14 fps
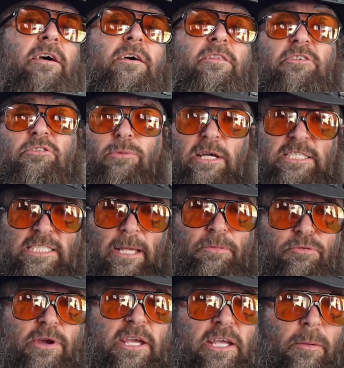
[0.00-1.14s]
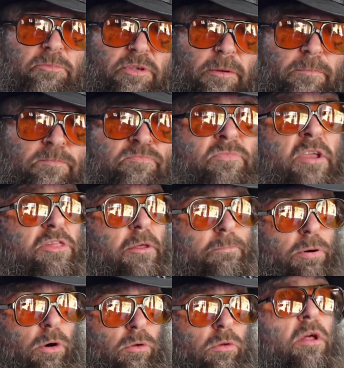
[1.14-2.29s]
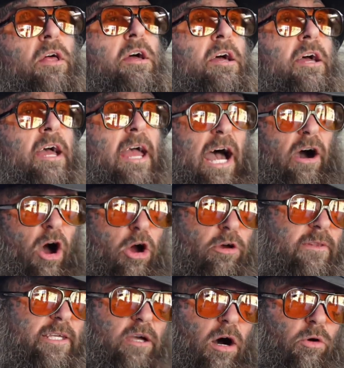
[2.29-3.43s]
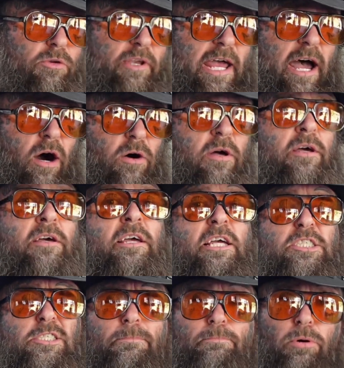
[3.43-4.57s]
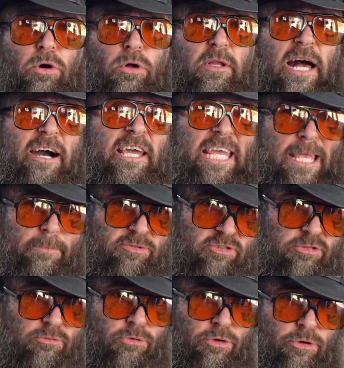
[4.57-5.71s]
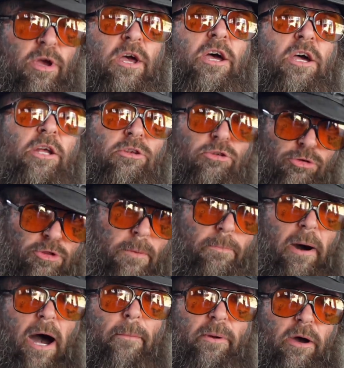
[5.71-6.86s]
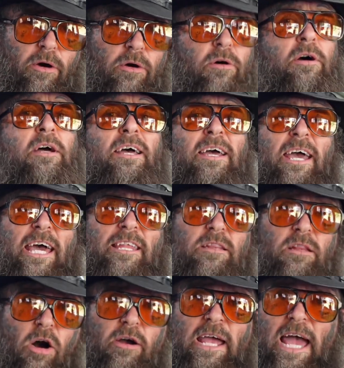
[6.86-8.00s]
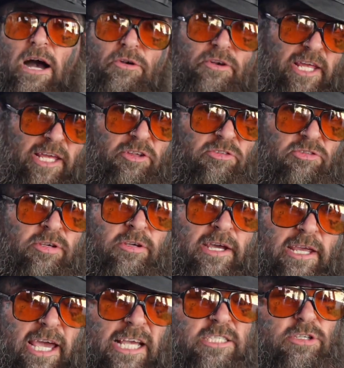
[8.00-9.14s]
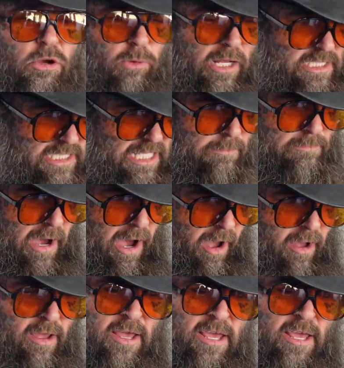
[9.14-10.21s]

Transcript: this is where step 3 comes in, the pull. Our only goal now is to pull our hips through to the barbell and lock our knees, okay? So once that bar